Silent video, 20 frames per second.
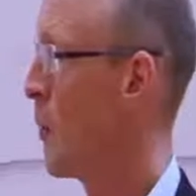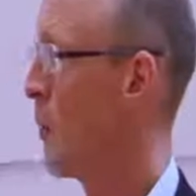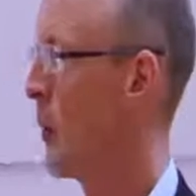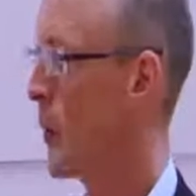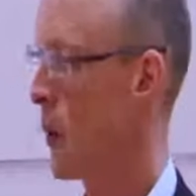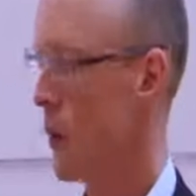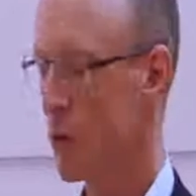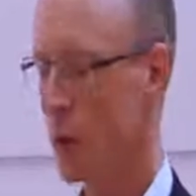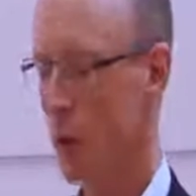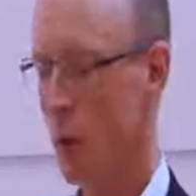
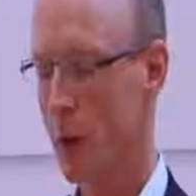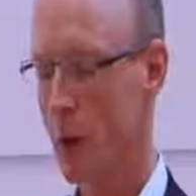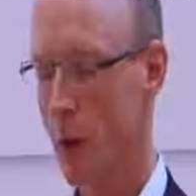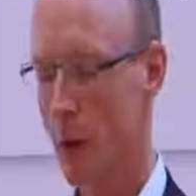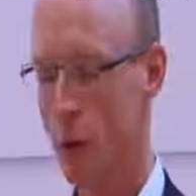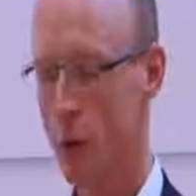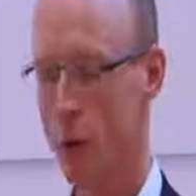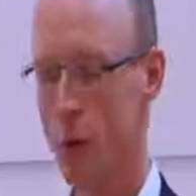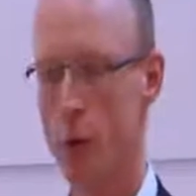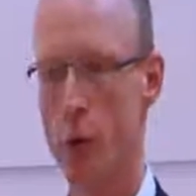Because what
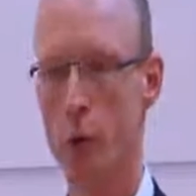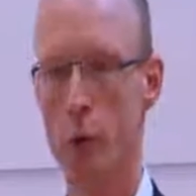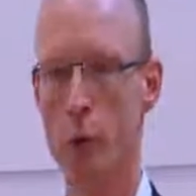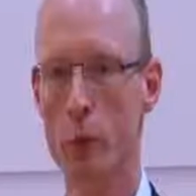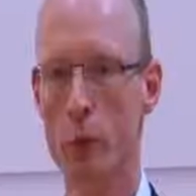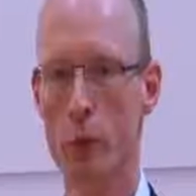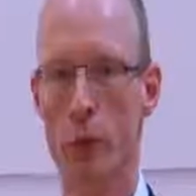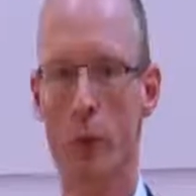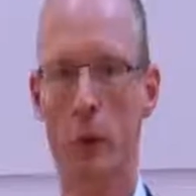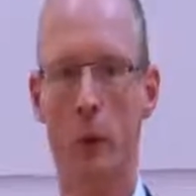can we
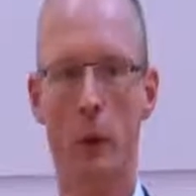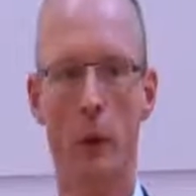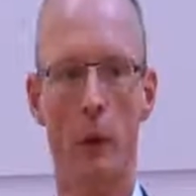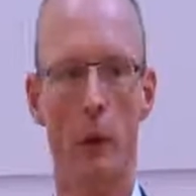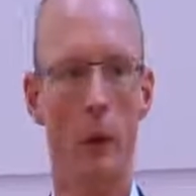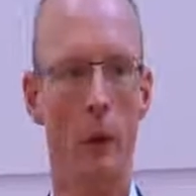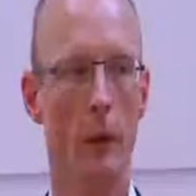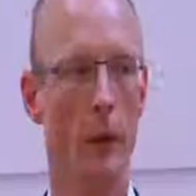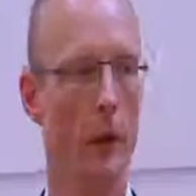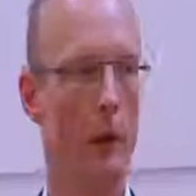do
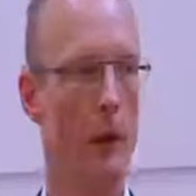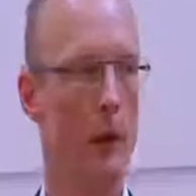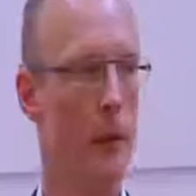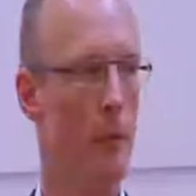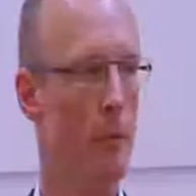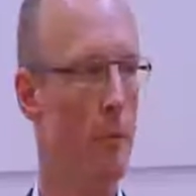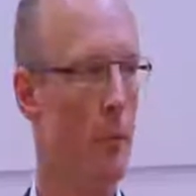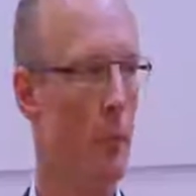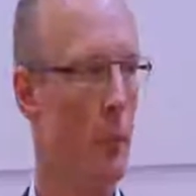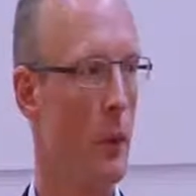
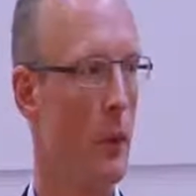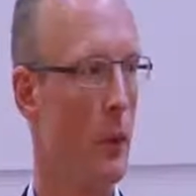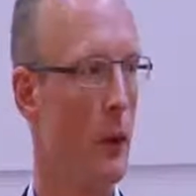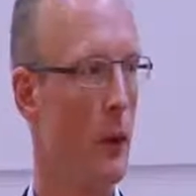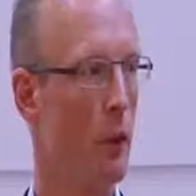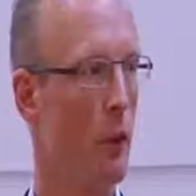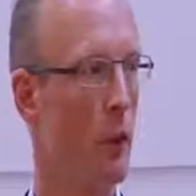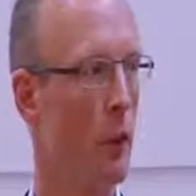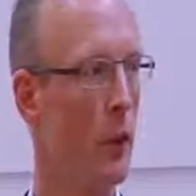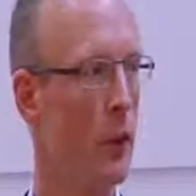
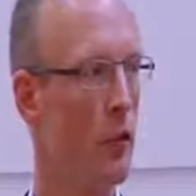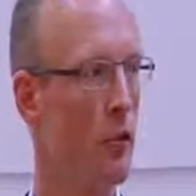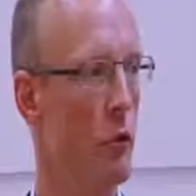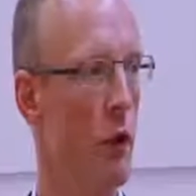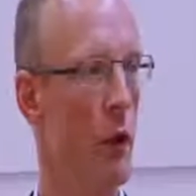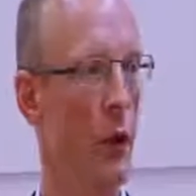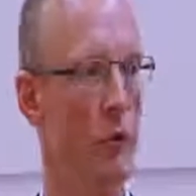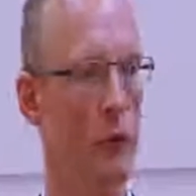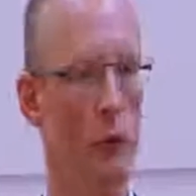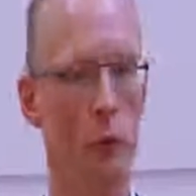if we
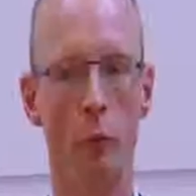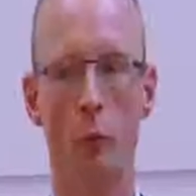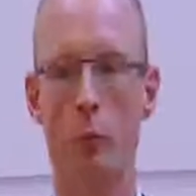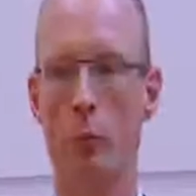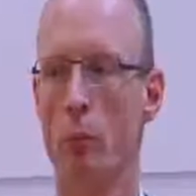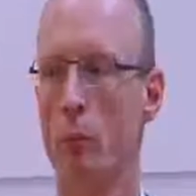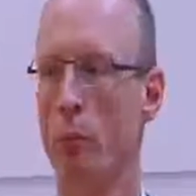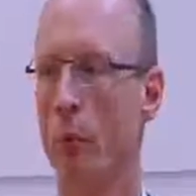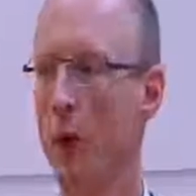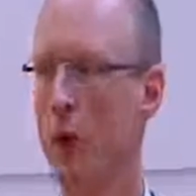try to
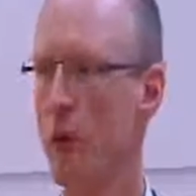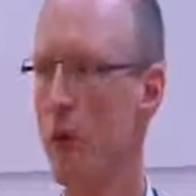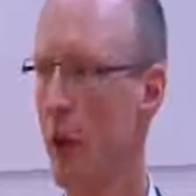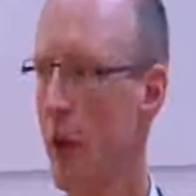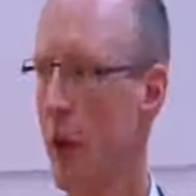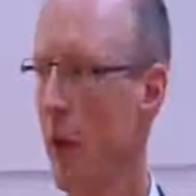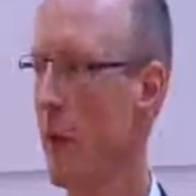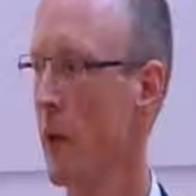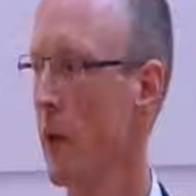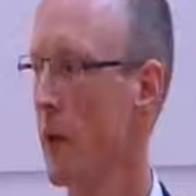bring
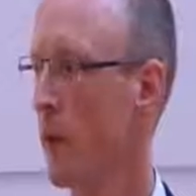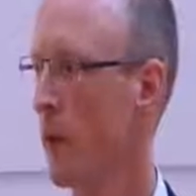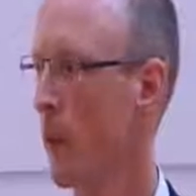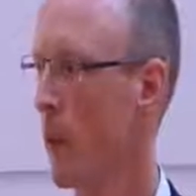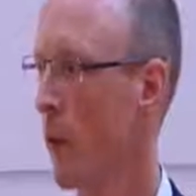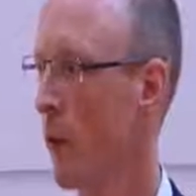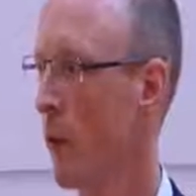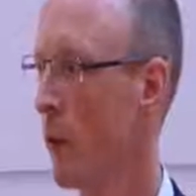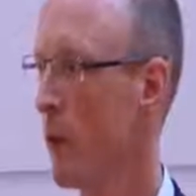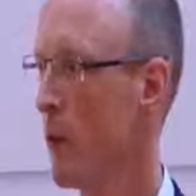together
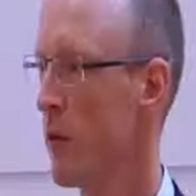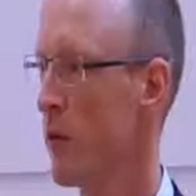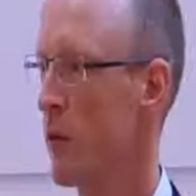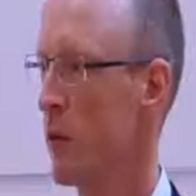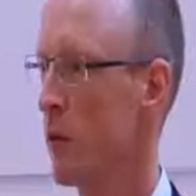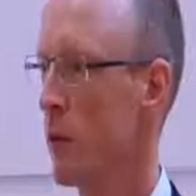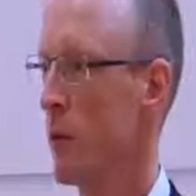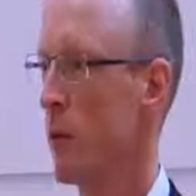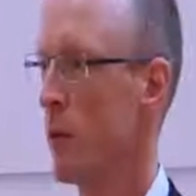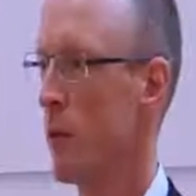all
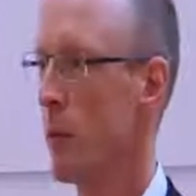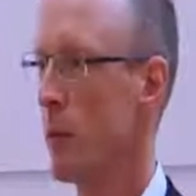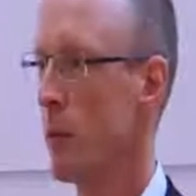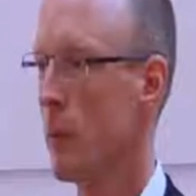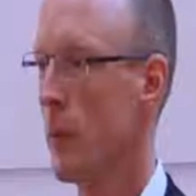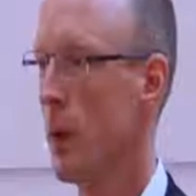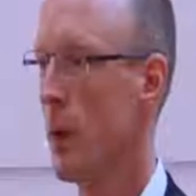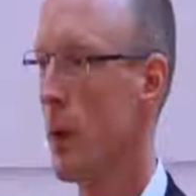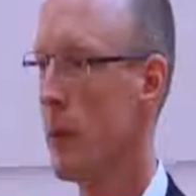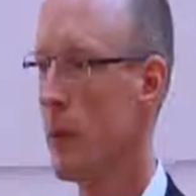these
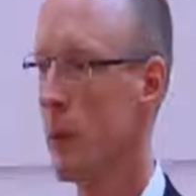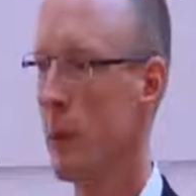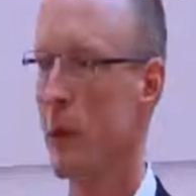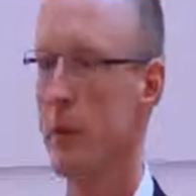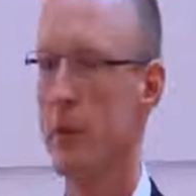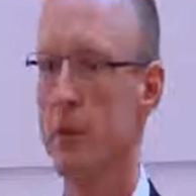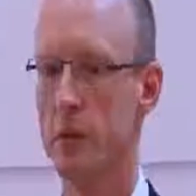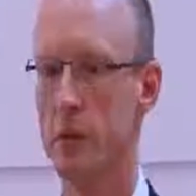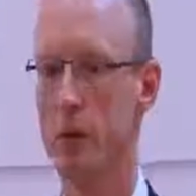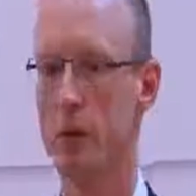
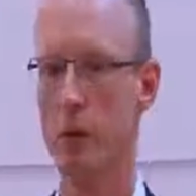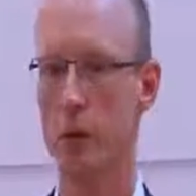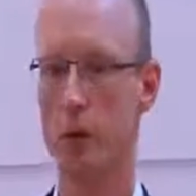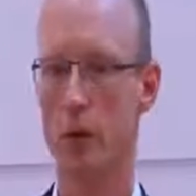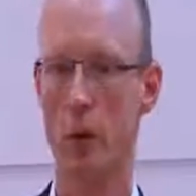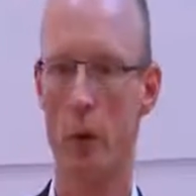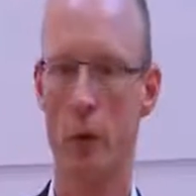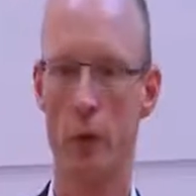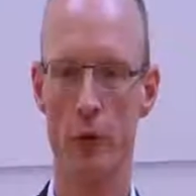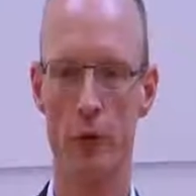ideas and
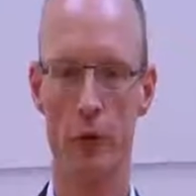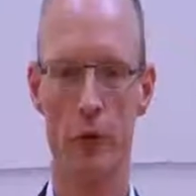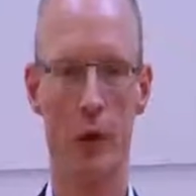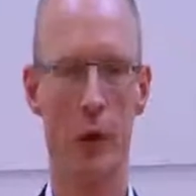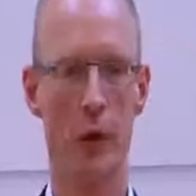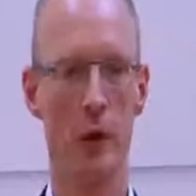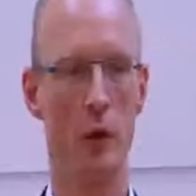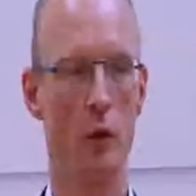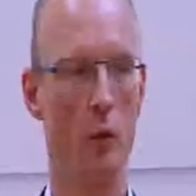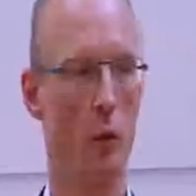results
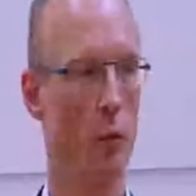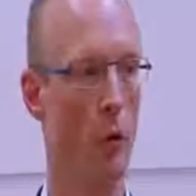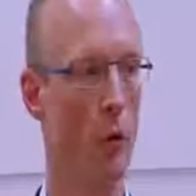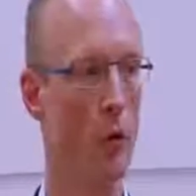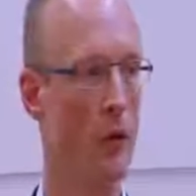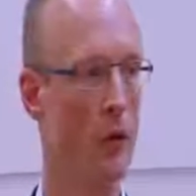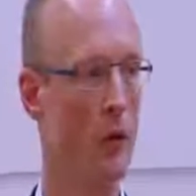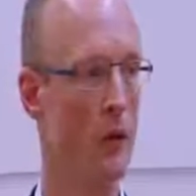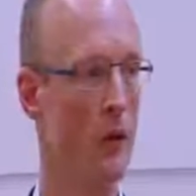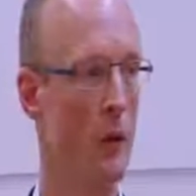and
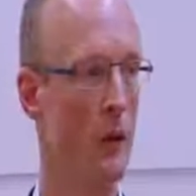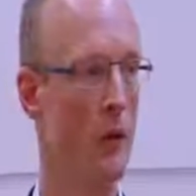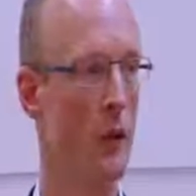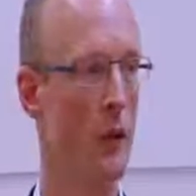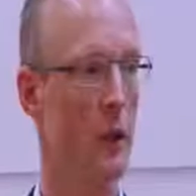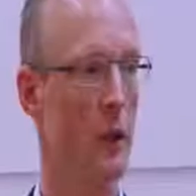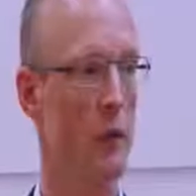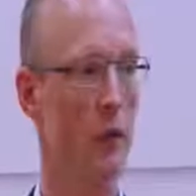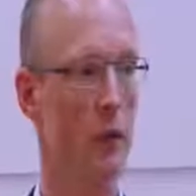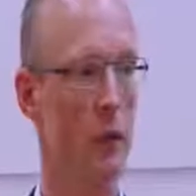approaches that
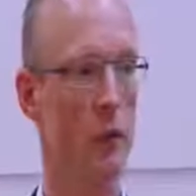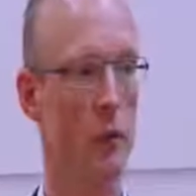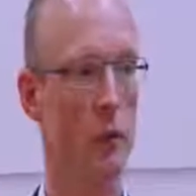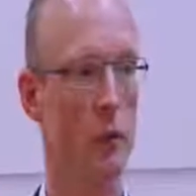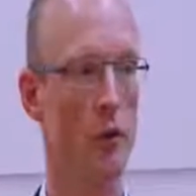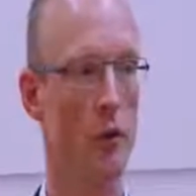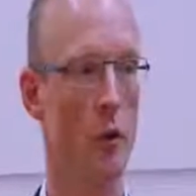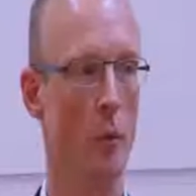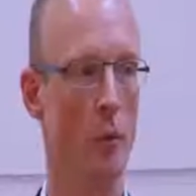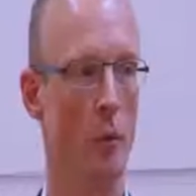the
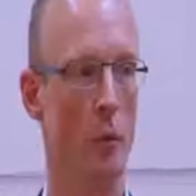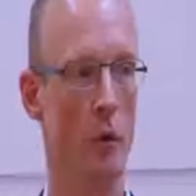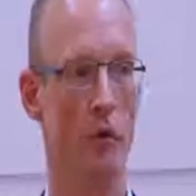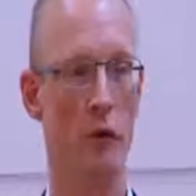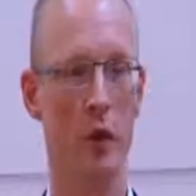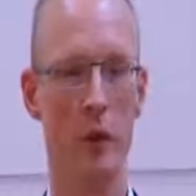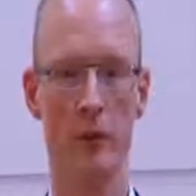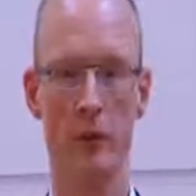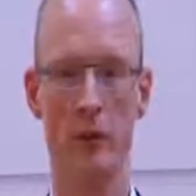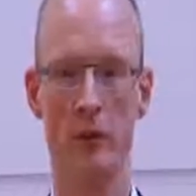individual
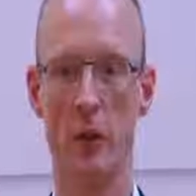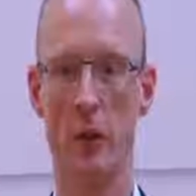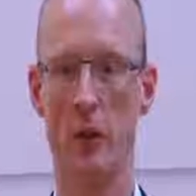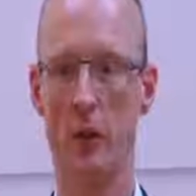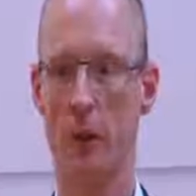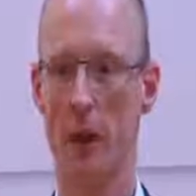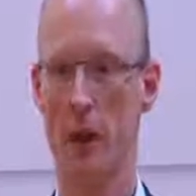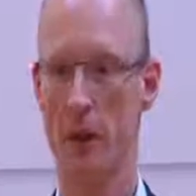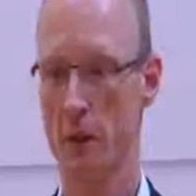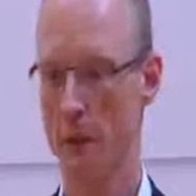sub-projects
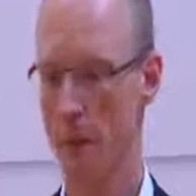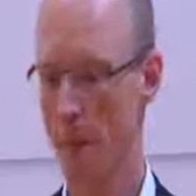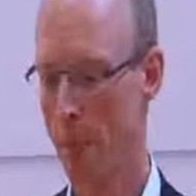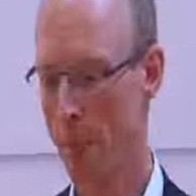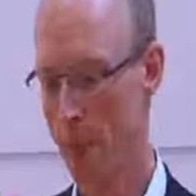generate?